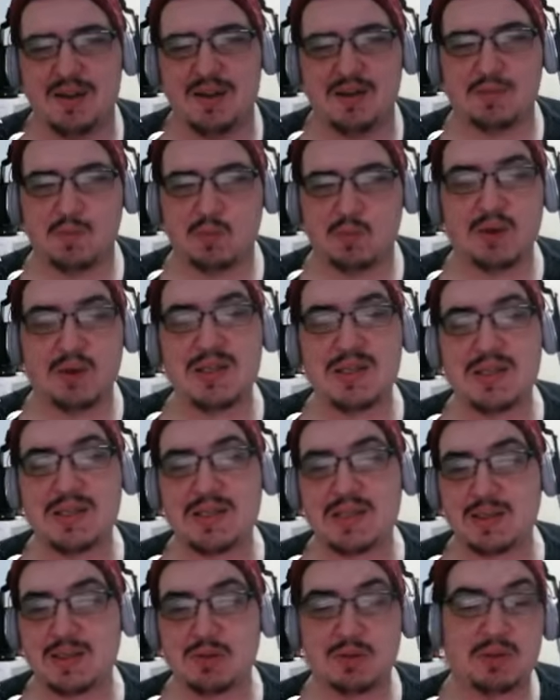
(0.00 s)
we're
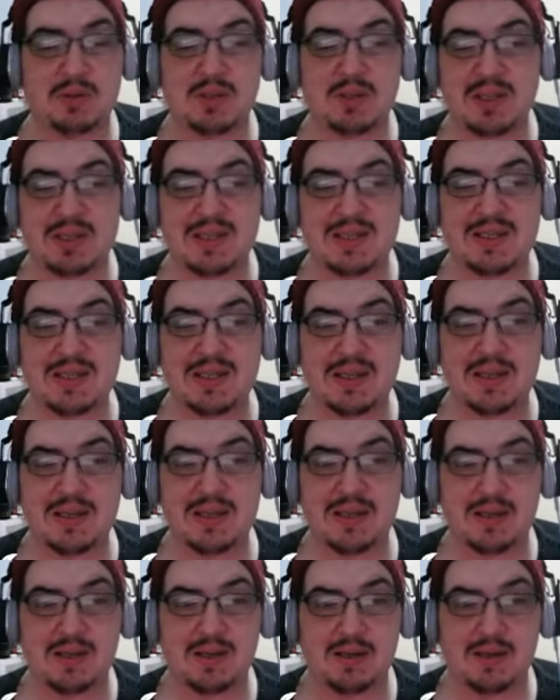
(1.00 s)
just gonna sit
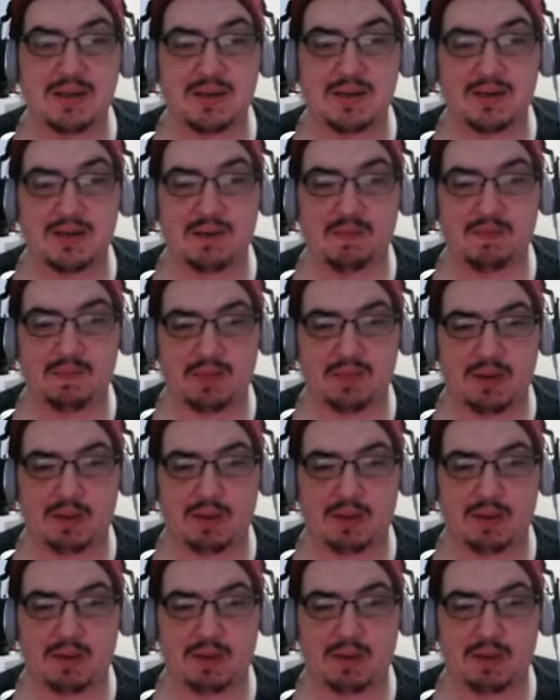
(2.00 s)
in a